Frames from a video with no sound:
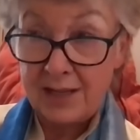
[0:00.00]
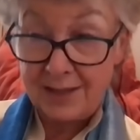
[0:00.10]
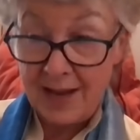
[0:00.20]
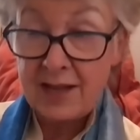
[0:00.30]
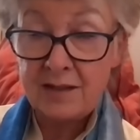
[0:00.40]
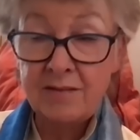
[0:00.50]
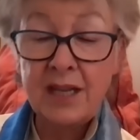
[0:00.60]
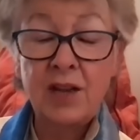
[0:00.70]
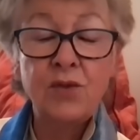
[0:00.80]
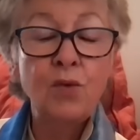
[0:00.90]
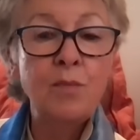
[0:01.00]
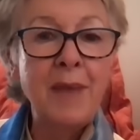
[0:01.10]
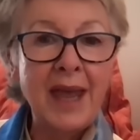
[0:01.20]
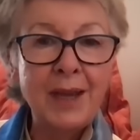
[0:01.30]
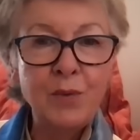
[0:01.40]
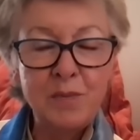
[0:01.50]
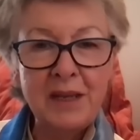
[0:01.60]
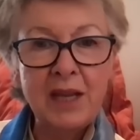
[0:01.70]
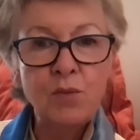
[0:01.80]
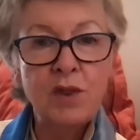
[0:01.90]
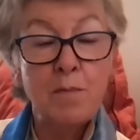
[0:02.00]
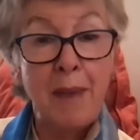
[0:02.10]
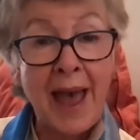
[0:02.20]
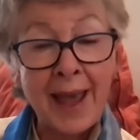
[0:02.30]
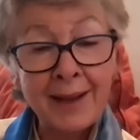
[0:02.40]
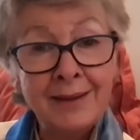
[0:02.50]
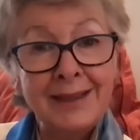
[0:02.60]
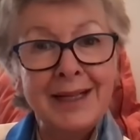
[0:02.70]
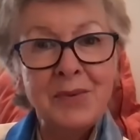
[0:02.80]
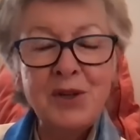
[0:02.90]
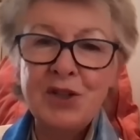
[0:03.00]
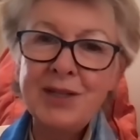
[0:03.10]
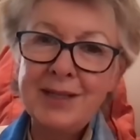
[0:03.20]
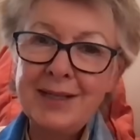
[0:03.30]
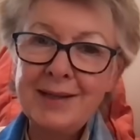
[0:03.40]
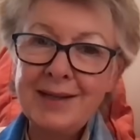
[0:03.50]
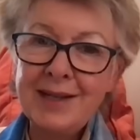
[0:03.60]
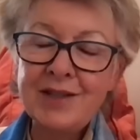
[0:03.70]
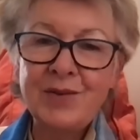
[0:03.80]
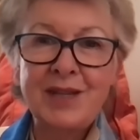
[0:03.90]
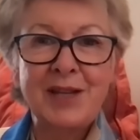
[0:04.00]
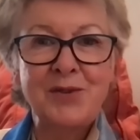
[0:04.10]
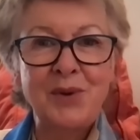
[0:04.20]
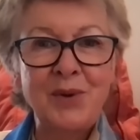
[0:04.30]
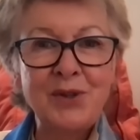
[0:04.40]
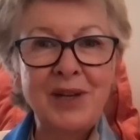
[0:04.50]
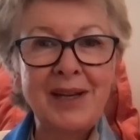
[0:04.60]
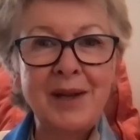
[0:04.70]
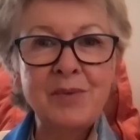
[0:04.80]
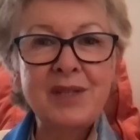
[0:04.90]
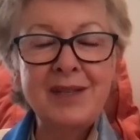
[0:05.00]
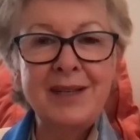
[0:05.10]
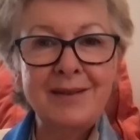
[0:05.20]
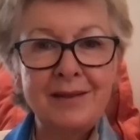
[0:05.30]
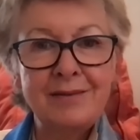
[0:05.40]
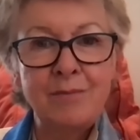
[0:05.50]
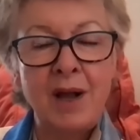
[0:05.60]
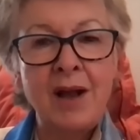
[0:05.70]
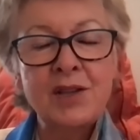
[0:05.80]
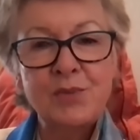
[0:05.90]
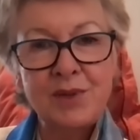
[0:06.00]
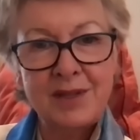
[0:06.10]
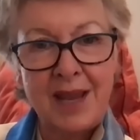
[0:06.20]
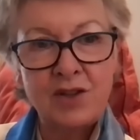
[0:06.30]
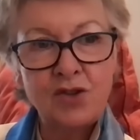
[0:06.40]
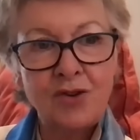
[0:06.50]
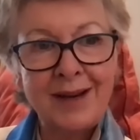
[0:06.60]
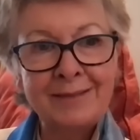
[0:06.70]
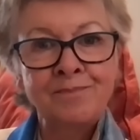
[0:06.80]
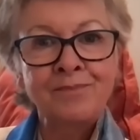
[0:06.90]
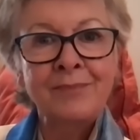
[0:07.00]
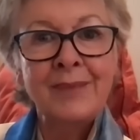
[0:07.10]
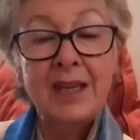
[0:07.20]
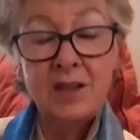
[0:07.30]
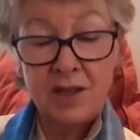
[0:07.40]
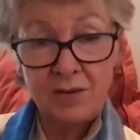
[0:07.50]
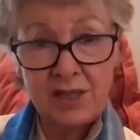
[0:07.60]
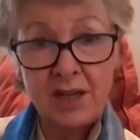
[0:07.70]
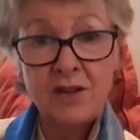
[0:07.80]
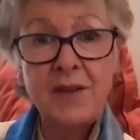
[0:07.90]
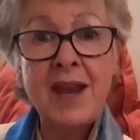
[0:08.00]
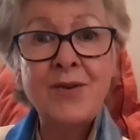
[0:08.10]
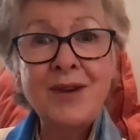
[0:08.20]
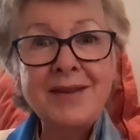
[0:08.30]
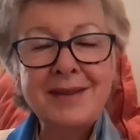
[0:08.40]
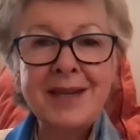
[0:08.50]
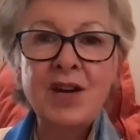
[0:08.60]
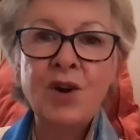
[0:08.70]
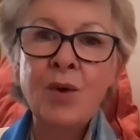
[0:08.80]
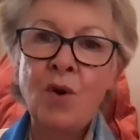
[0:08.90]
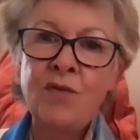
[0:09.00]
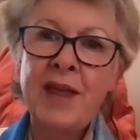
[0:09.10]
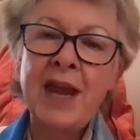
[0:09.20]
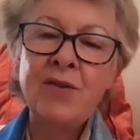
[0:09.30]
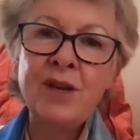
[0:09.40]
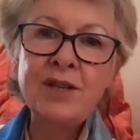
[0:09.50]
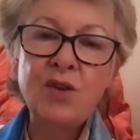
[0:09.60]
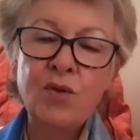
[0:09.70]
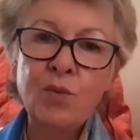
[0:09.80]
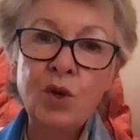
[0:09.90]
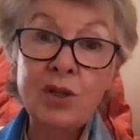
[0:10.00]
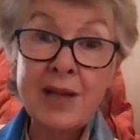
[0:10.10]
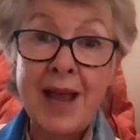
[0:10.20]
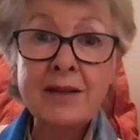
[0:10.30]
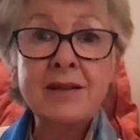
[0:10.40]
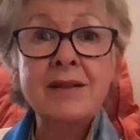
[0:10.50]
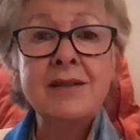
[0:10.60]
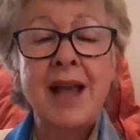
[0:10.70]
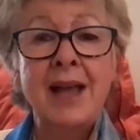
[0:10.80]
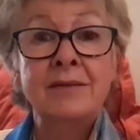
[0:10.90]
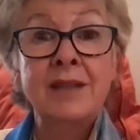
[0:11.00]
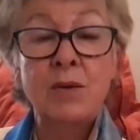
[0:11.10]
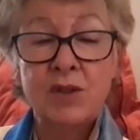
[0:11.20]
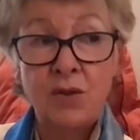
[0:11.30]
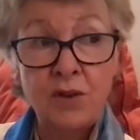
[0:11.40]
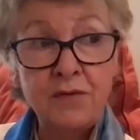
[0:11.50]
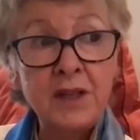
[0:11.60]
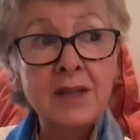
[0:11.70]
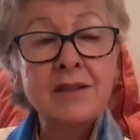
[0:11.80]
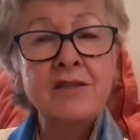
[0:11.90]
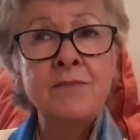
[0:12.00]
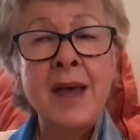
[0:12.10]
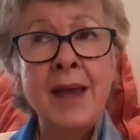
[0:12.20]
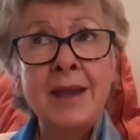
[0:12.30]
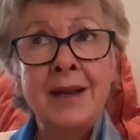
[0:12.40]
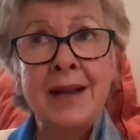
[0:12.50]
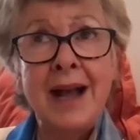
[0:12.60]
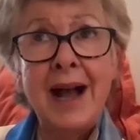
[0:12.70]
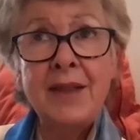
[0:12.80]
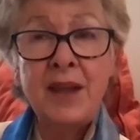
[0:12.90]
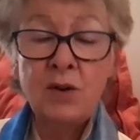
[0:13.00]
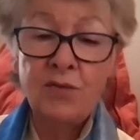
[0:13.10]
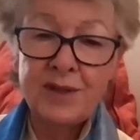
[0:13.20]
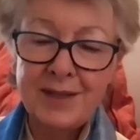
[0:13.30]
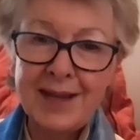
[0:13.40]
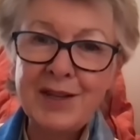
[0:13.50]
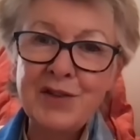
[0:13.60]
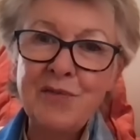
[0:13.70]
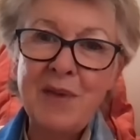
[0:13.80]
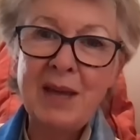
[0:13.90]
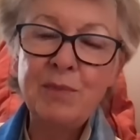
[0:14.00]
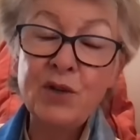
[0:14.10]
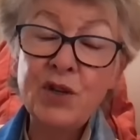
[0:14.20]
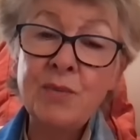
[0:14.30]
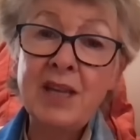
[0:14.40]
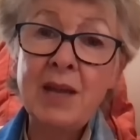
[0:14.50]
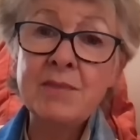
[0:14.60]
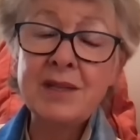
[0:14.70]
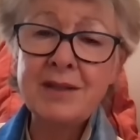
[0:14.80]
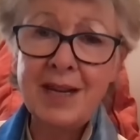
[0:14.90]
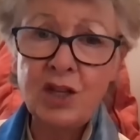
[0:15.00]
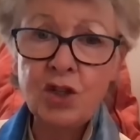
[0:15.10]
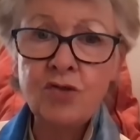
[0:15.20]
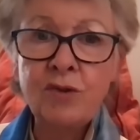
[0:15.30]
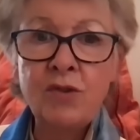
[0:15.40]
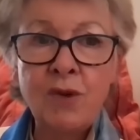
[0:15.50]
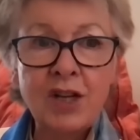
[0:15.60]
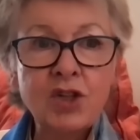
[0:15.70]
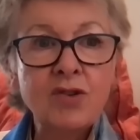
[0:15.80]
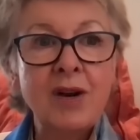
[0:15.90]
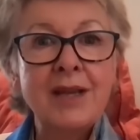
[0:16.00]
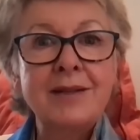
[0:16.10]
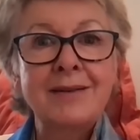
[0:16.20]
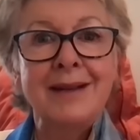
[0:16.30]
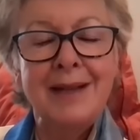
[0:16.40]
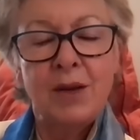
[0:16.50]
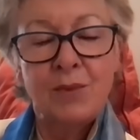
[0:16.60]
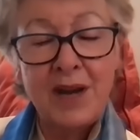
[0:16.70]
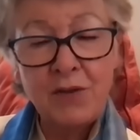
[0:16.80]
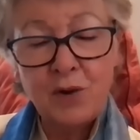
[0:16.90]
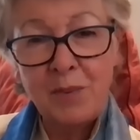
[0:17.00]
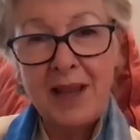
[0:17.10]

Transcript: said that I thought May would begin with a bang, which indeed it is, because astrologically I was seeing that Mars was entering its own sign of Aries, zero of Aries on the world axis, and that was on the 1st of May. And then on the 2nd of May, Pluto became stationary retrograde. And whenever a